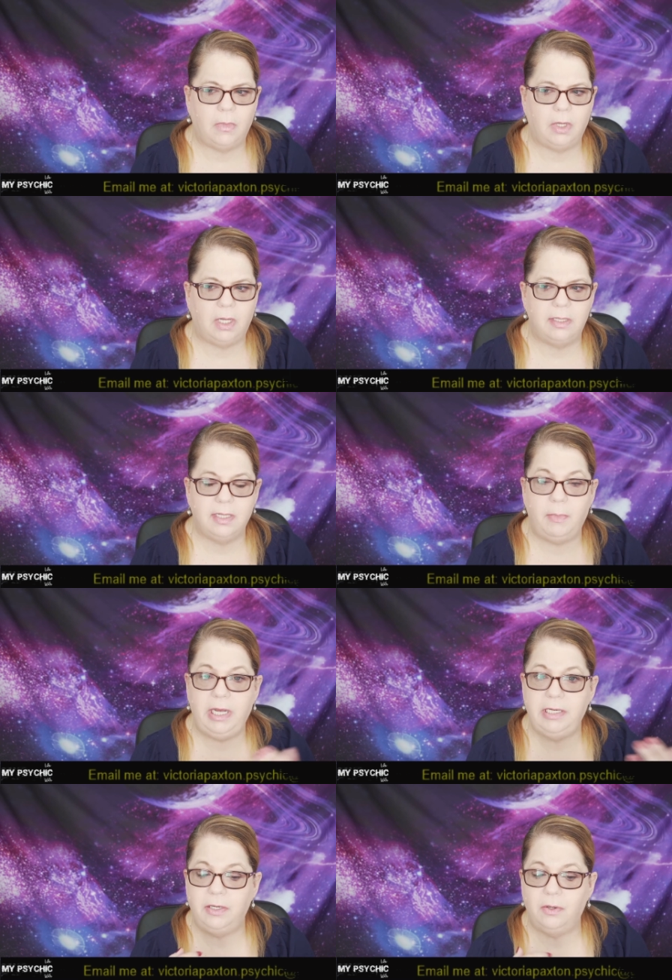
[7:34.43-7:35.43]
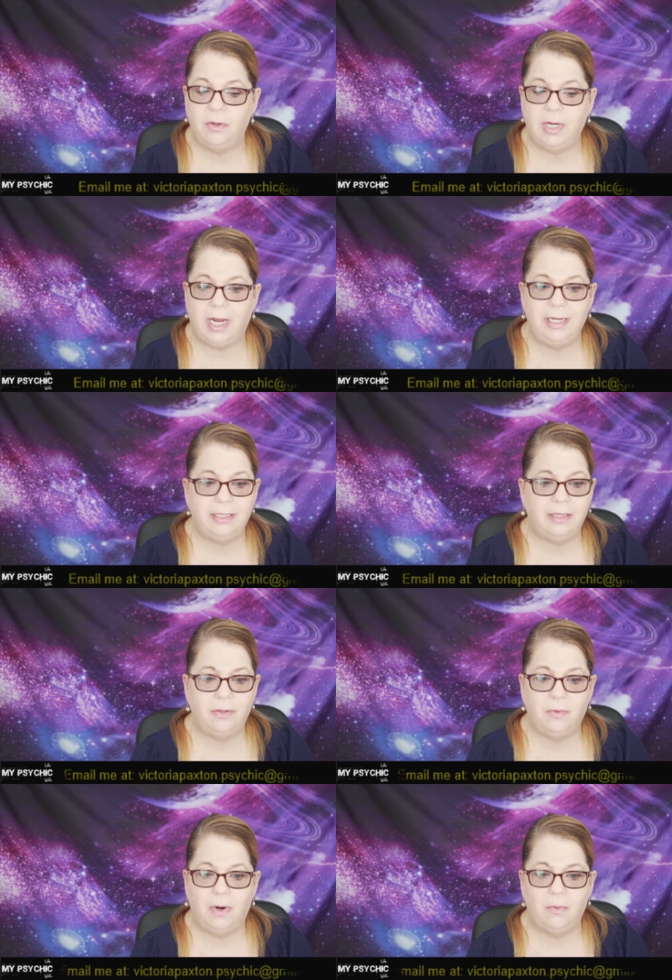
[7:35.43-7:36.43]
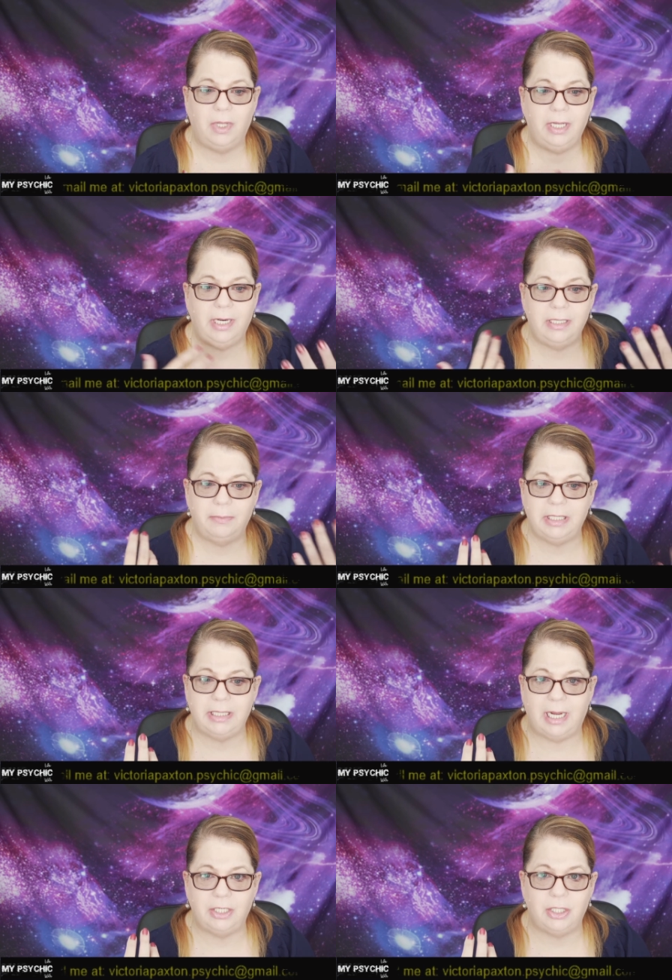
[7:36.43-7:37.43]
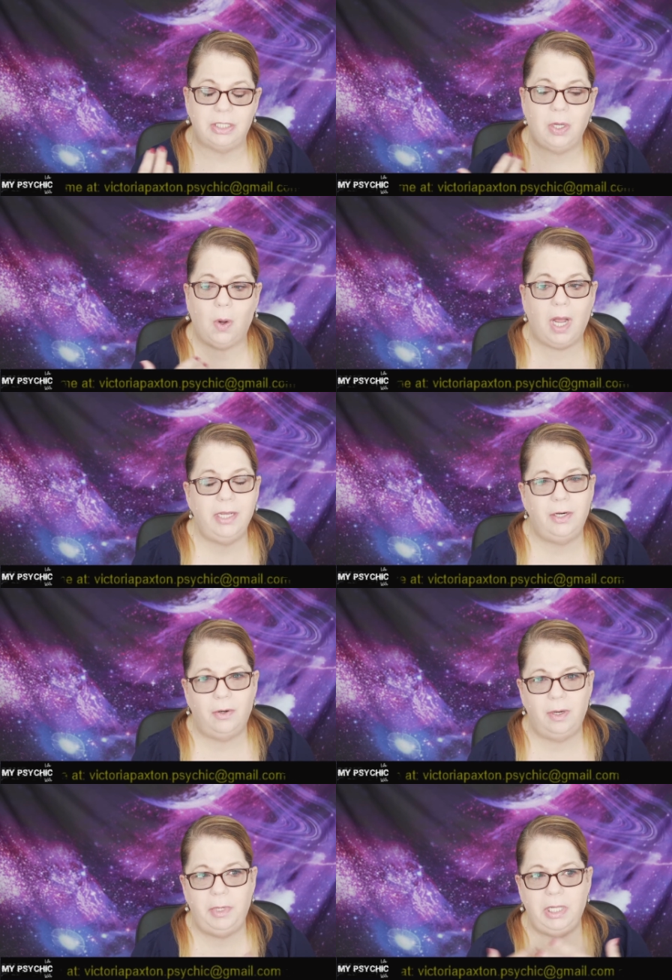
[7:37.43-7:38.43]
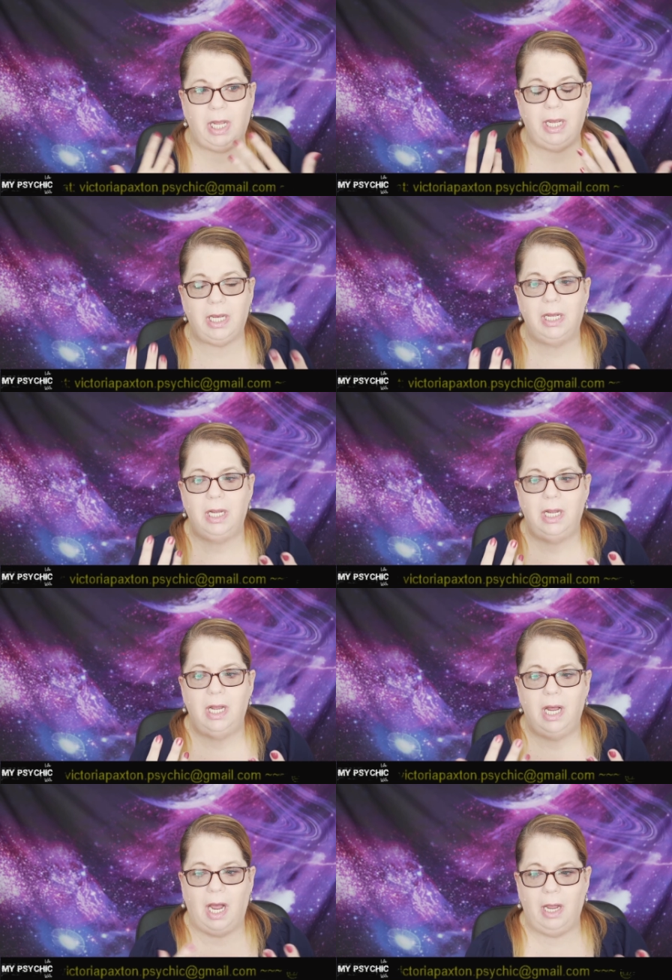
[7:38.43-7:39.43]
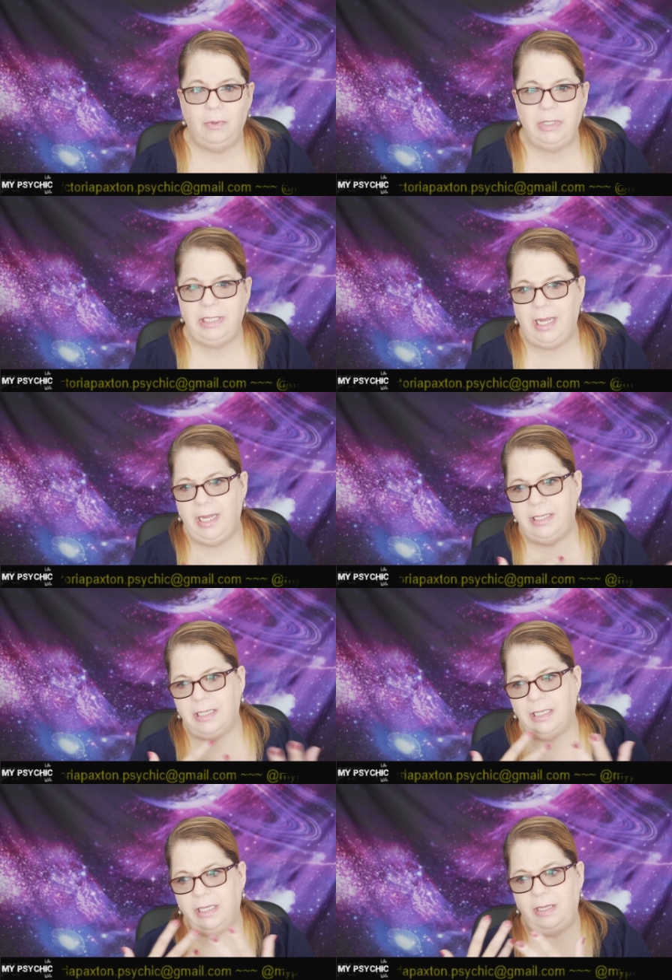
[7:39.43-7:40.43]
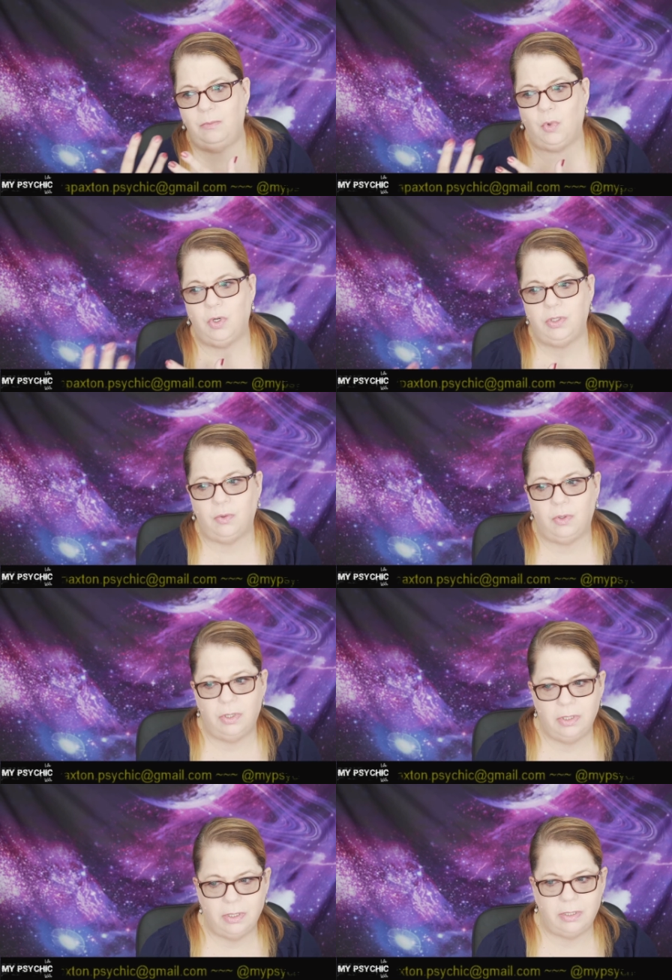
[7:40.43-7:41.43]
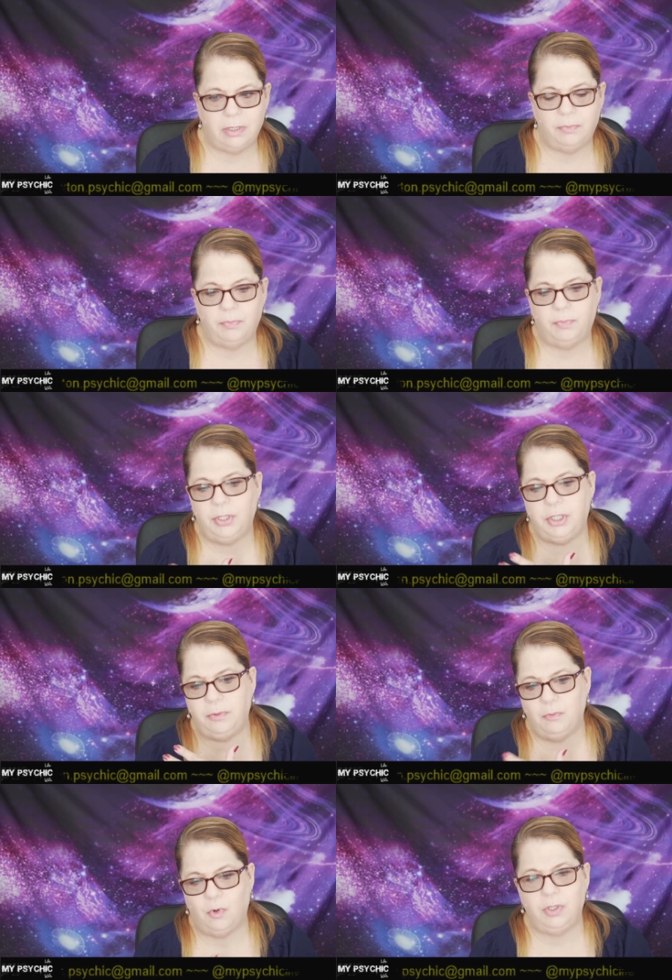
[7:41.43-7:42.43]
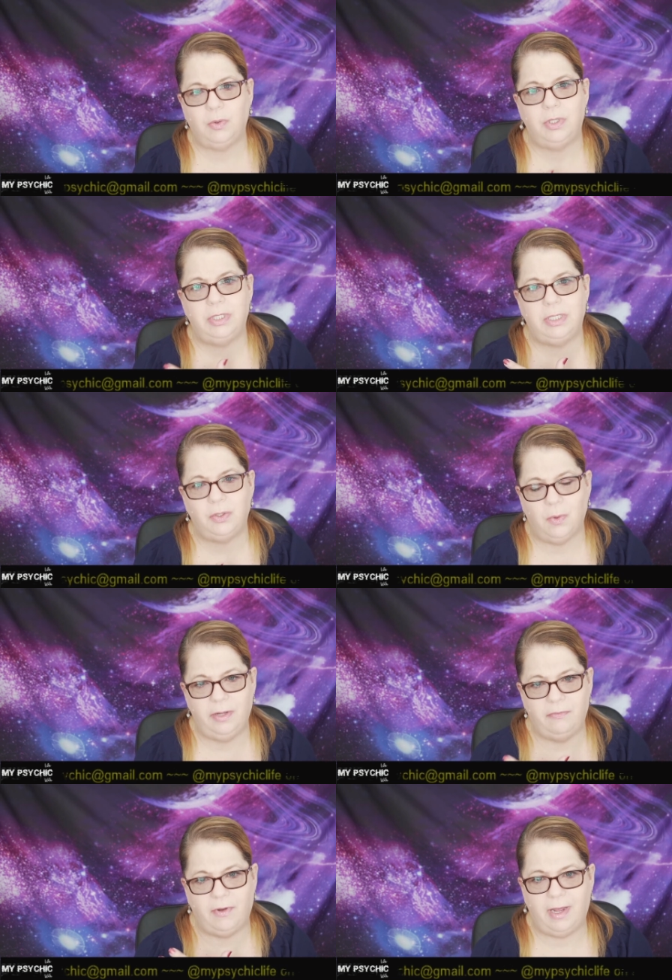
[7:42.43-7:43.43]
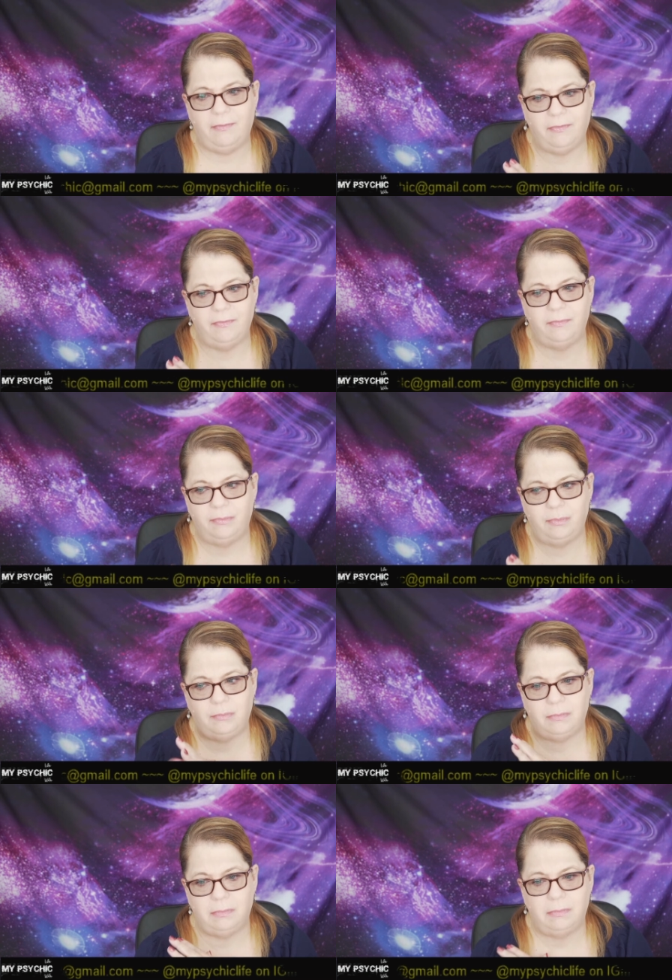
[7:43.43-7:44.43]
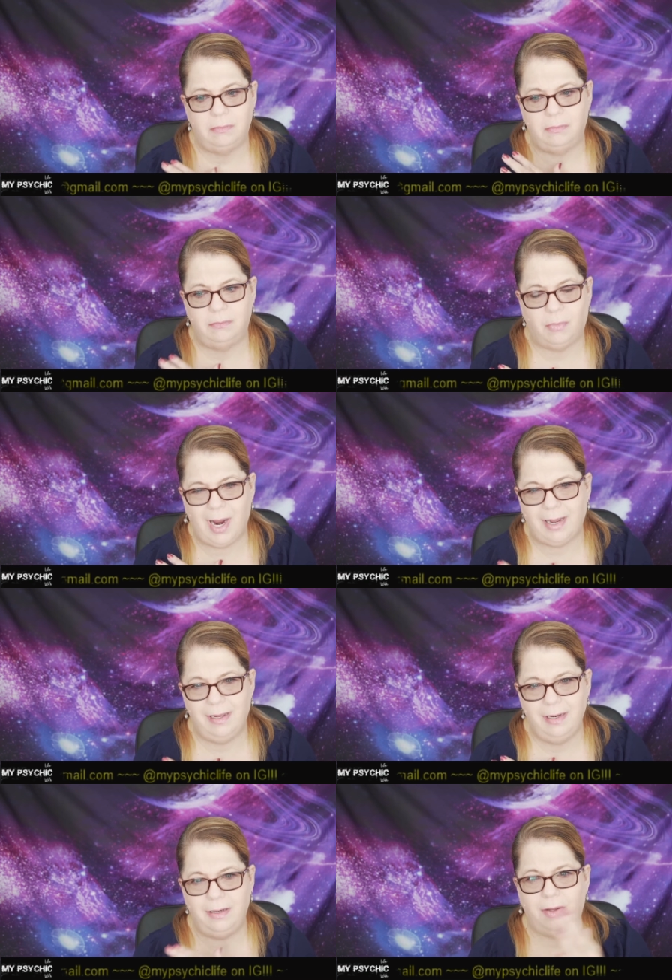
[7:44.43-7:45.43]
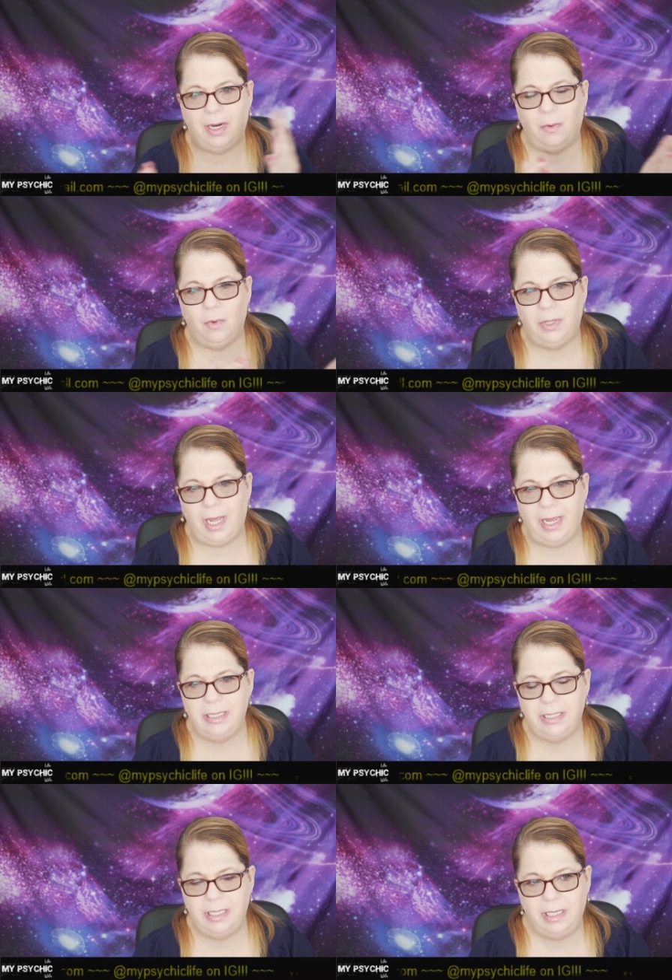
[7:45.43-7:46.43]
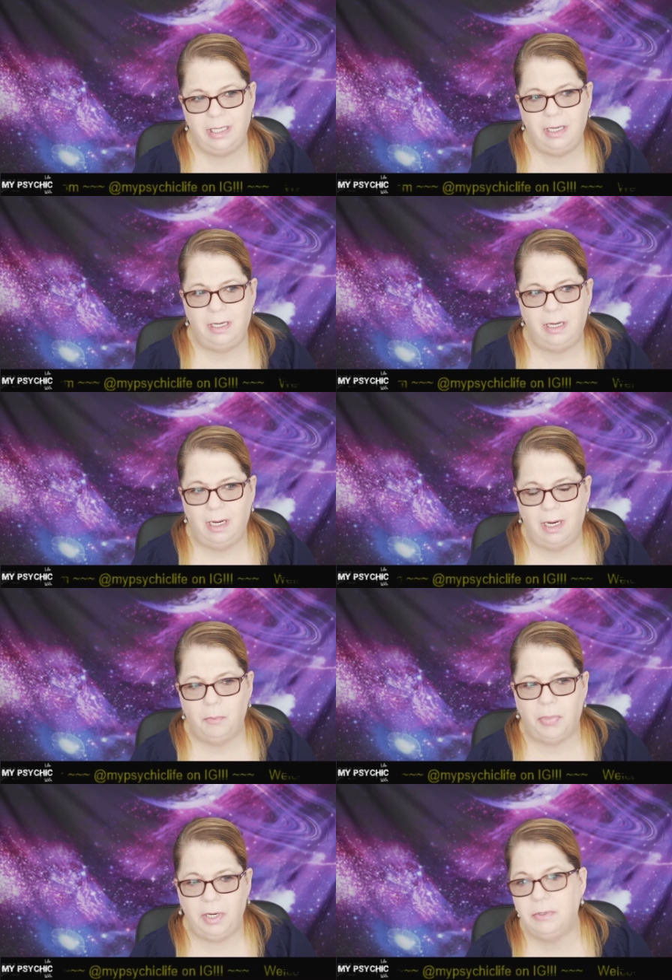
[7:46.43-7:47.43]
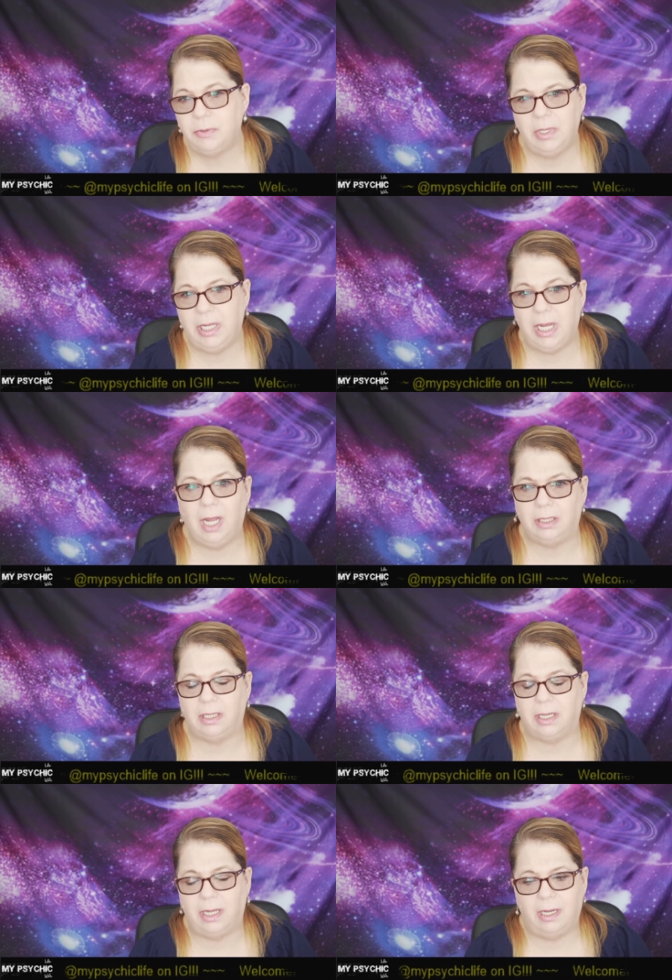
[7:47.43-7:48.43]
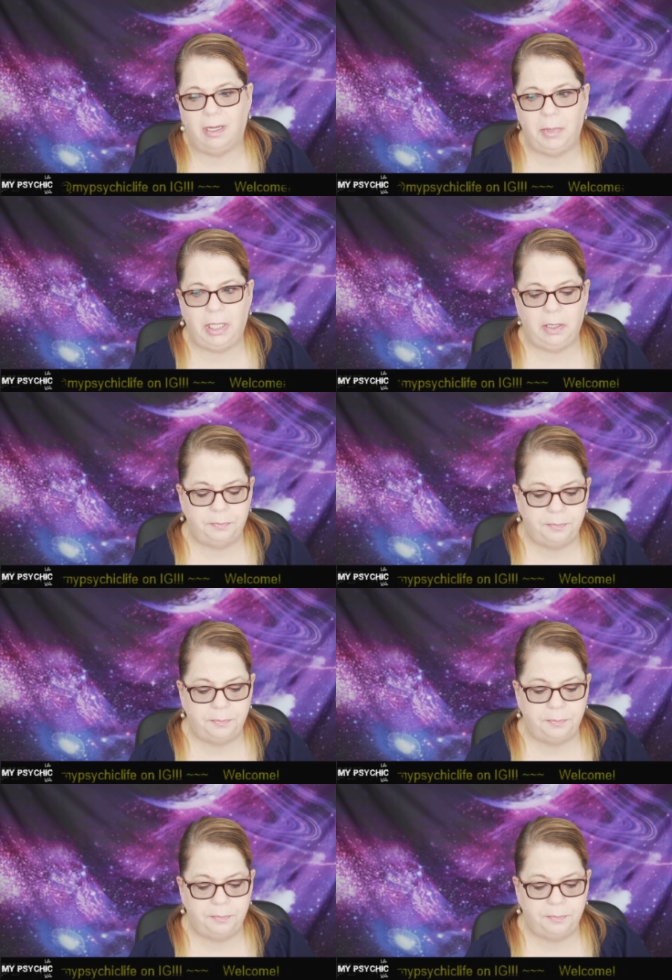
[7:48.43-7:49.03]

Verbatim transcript: some 18 year old guys can grow really nice mustaches. So, I, you know what I mean? Like, I would tend to lean more towards pushing more towards 25 bracket than I would the 18 but he was really young looking. I mean,